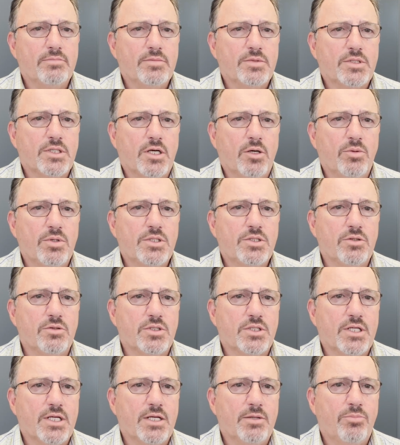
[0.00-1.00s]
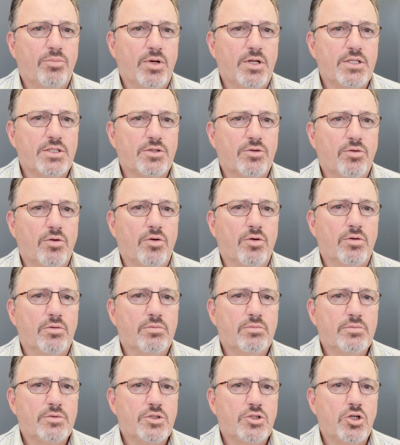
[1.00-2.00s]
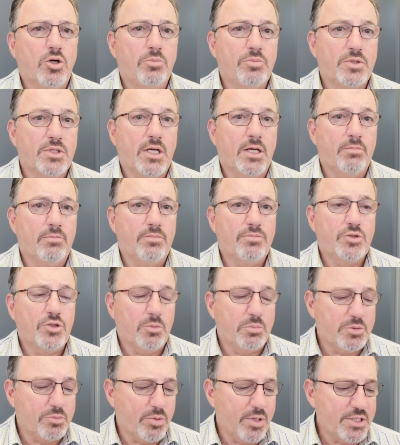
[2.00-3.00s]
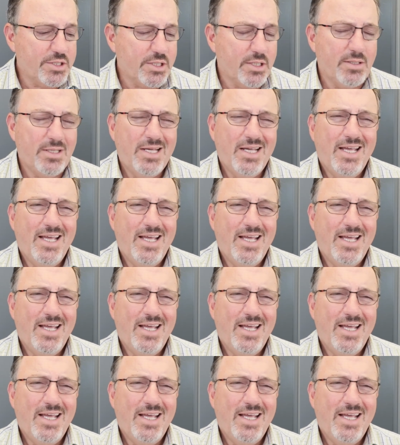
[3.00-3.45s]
So we're still seeing pretty strong jobs um, jobs pressure.